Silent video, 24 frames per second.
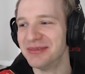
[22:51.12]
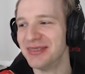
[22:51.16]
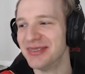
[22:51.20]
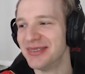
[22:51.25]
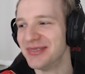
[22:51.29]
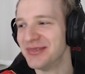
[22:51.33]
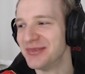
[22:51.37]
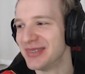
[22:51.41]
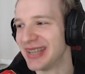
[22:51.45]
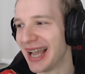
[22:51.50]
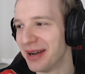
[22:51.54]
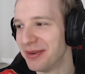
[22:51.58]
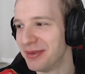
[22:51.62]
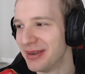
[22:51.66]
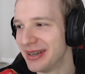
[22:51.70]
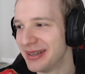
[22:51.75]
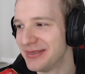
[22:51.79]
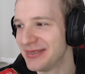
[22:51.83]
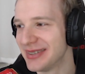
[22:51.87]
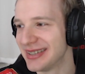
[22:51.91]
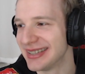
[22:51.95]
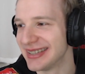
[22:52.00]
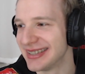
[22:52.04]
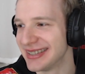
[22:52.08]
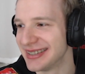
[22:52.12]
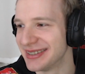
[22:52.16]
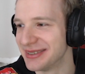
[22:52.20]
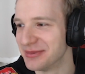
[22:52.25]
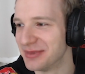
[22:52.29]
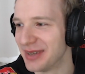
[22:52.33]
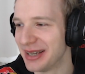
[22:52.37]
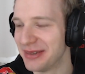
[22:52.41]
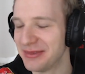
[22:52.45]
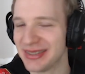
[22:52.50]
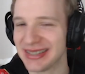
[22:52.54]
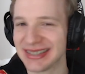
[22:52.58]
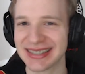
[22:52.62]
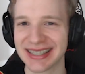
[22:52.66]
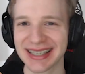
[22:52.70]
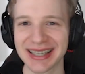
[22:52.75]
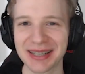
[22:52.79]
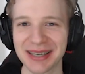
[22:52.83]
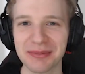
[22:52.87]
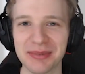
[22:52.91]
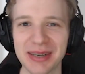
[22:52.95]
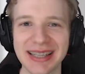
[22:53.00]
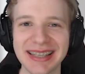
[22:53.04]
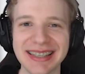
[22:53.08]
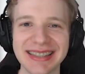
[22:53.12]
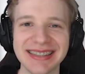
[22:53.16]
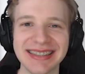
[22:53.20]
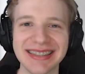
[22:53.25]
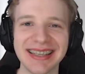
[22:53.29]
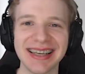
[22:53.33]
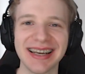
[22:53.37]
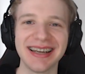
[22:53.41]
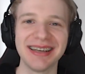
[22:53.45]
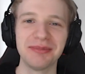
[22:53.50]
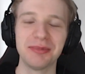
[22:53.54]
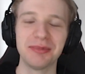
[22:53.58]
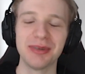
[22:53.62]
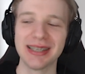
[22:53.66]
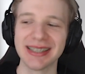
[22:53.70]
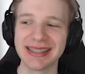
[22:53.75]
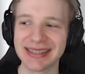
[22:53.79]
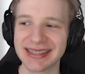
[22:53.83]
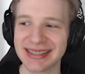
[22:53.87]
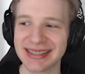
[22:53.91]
Who yeah, knows? maybe maybe it's like a bad idea, but